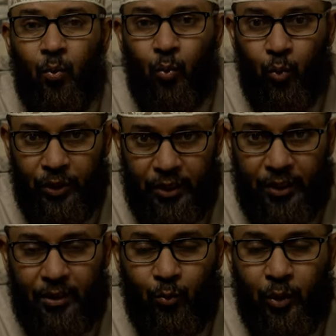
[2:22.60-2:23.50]
with
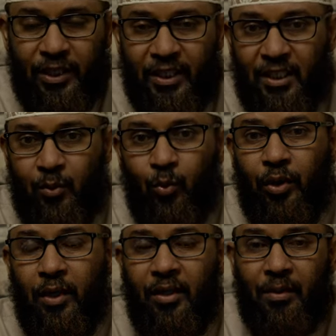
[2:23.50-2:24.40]
what is
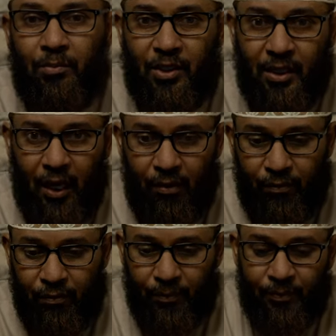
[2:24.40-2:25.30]
within
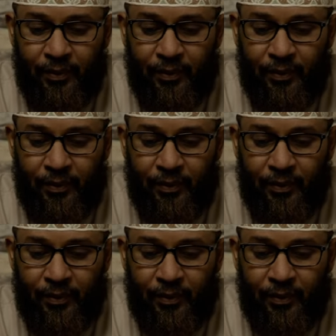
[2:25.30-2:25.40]
themselves.